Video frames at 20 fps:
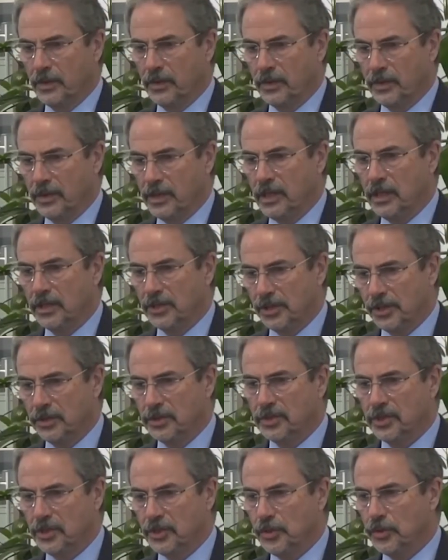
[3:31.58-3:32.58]
With the
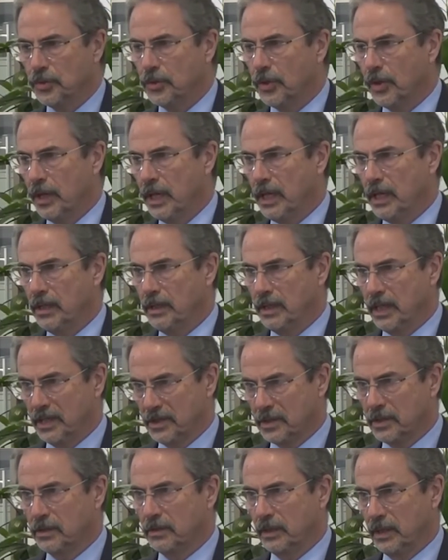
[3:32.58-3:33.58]
issues in Ukraine,
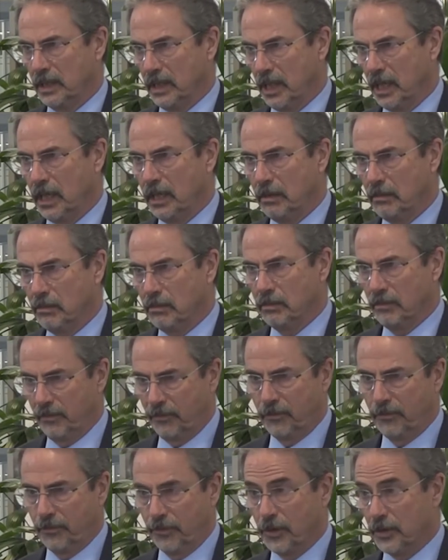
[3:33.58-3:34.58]
that certainly came
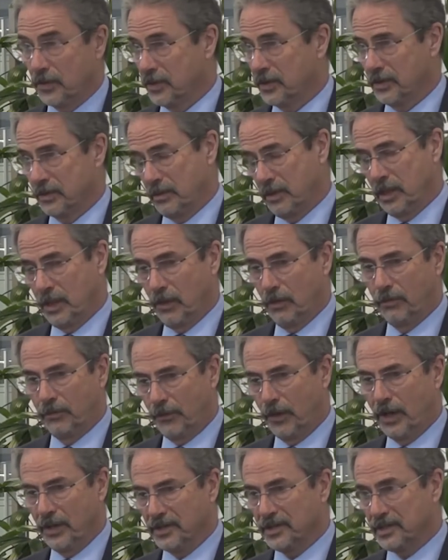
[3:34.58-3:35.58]
first, you know,
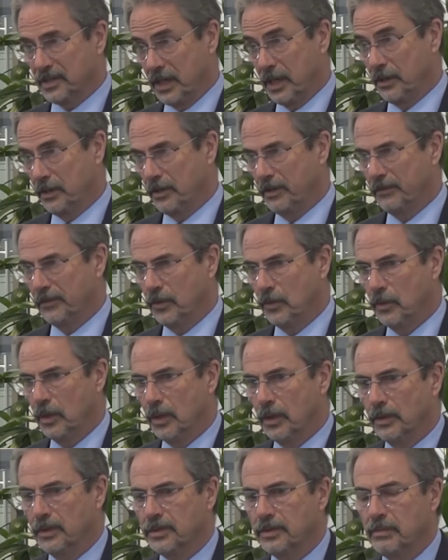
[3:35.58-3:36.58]
front and center, if you
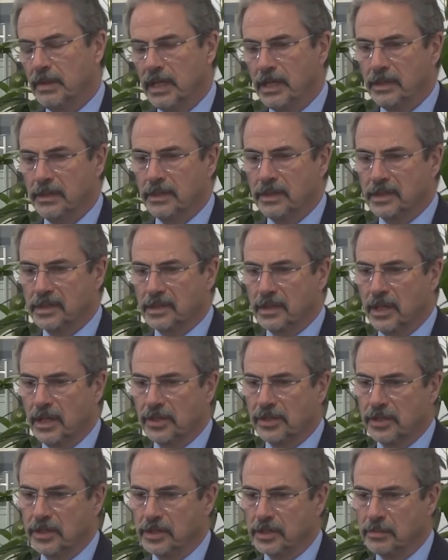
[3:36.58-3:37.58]
will, into many of the
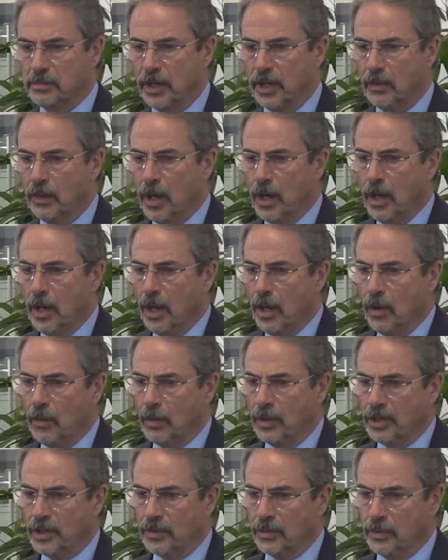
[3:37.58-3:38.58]
discussions. But
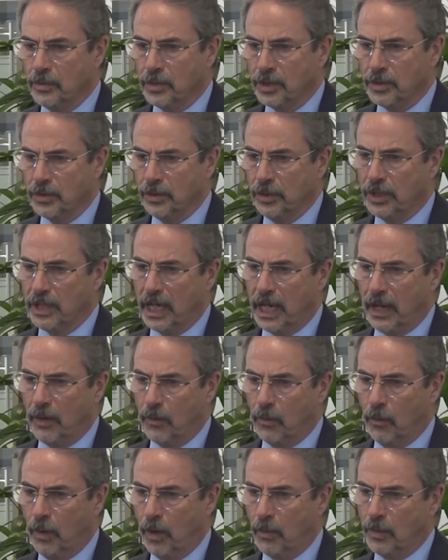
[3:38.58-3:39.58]
when you look at
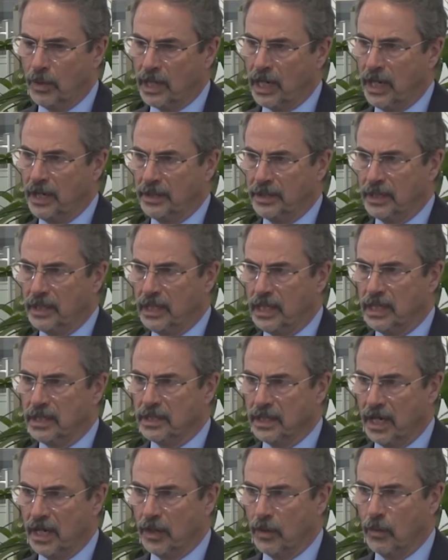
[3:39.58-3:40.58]
what were kind of the key
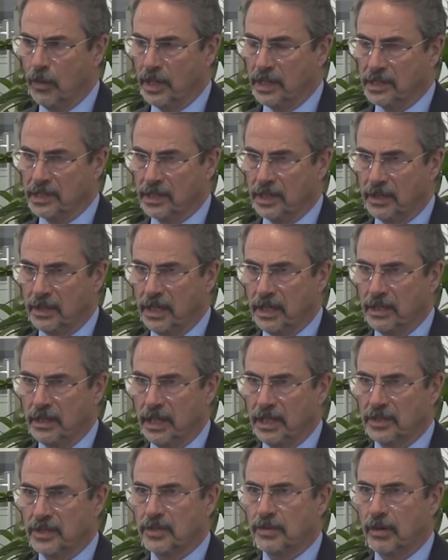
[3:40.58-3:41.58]
takeaways, the thing
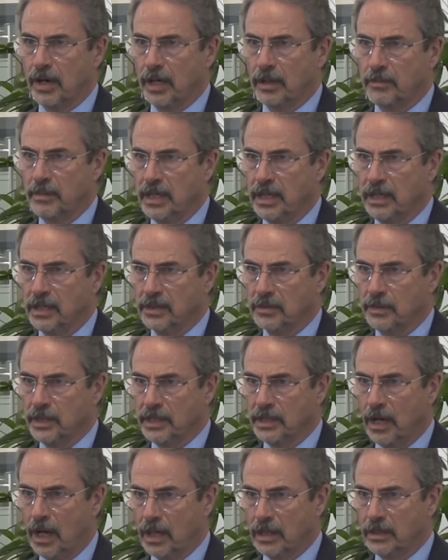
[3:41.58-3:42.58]
that struck me as
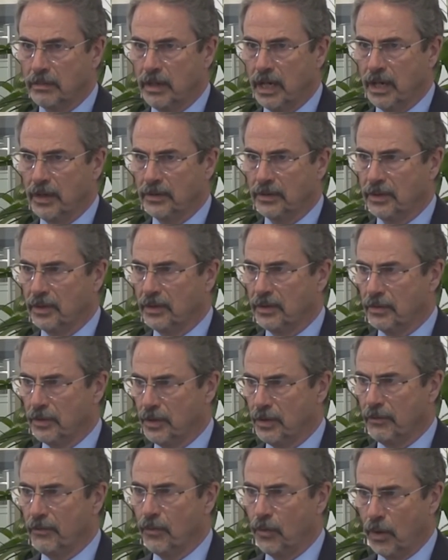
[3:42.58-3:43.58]
we talked about the
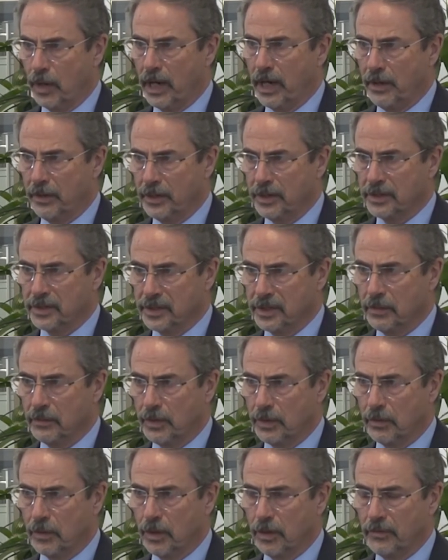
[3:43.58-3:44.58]
three or four areas that
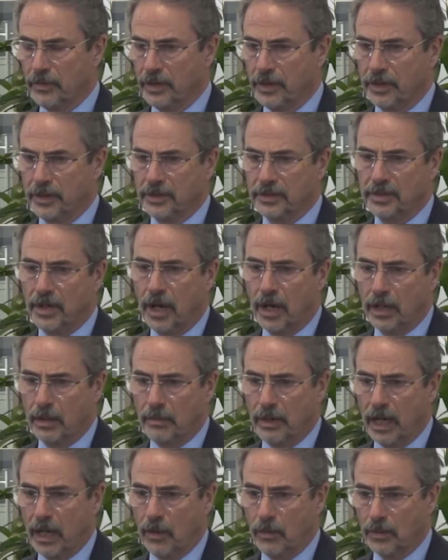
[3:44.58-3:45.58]
we were over there to talk
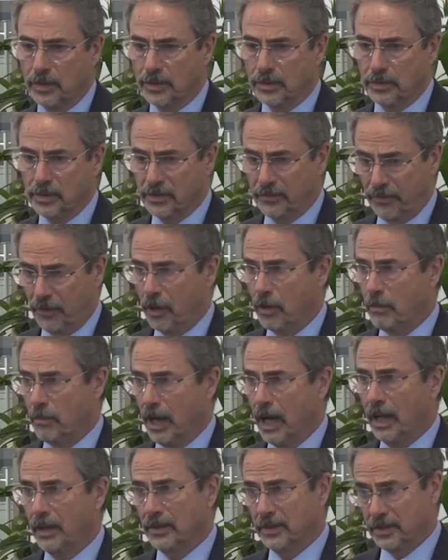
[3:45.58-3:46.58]
about, which was farm
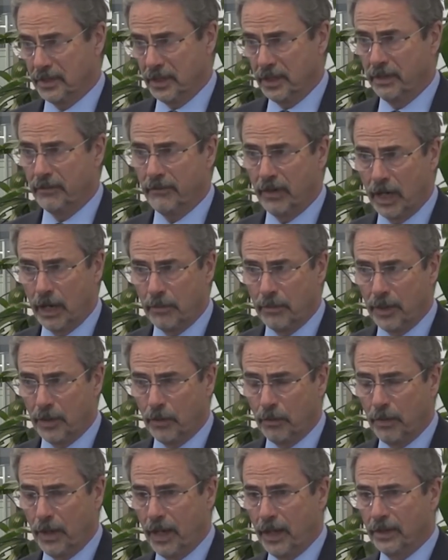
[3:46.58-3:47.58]
policy,
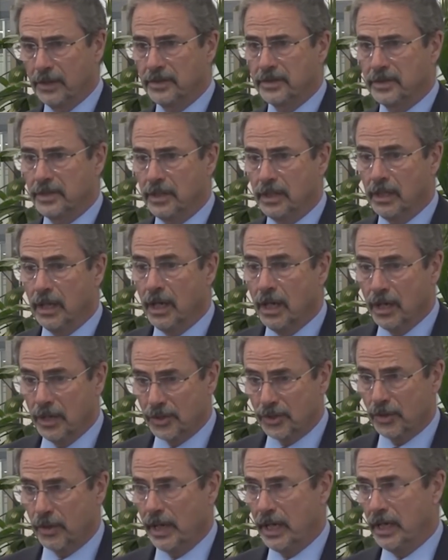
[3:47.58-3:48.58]
environmental policy,
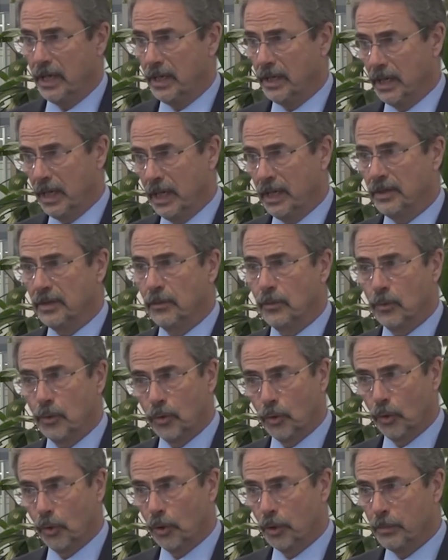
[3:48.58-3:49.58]
trade, and the
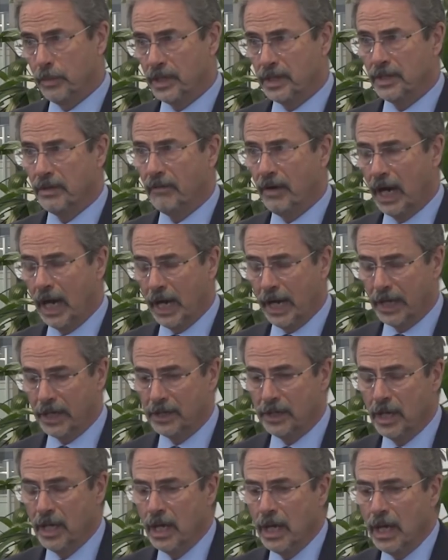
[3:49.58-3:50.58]
rural-urban divide,